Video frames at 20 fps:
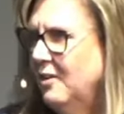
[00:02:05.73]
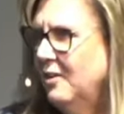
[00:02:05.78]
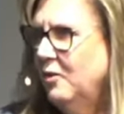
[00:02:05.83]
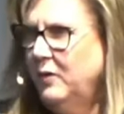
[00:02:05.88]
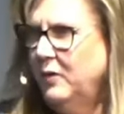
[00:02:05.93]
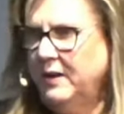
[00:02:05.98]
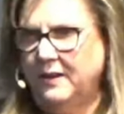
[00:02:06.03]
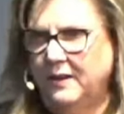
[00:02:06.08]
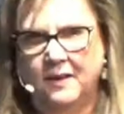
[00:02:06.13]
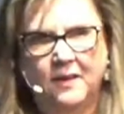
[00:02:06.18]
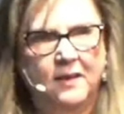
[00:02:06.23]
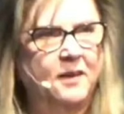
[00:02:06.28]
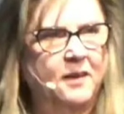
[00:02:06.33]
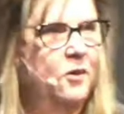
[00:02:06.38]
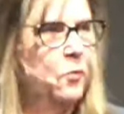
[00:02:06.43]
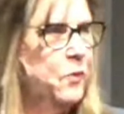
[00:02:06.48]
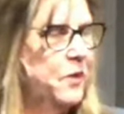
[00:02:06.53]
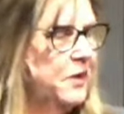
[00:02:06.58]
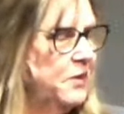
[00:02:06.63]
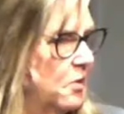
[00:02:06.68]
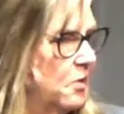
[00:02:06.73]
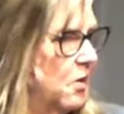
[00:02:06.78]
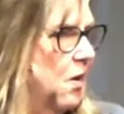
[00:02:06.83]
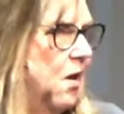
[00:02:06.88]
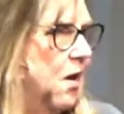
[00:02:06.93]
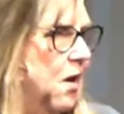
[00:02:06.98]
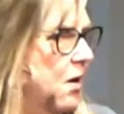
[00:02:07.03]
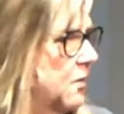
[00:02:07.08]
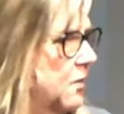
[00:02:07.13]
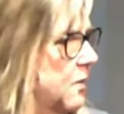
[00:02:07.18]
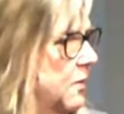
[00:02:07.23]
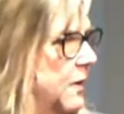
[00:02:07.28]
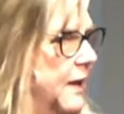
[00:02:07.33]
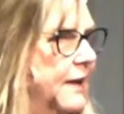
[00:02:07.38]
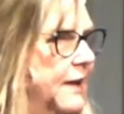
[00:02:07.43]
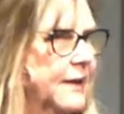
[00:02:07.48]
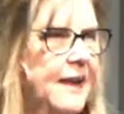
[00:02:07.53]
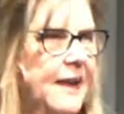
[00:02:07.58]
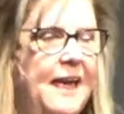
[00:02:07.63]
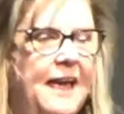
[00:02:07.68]
We talk
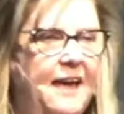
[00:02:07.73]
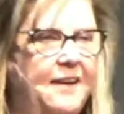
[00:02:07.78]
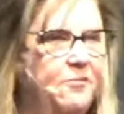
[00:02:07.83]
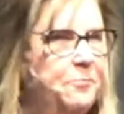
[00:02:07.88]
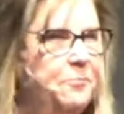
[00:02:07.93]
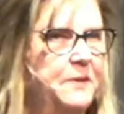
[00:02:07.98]
and have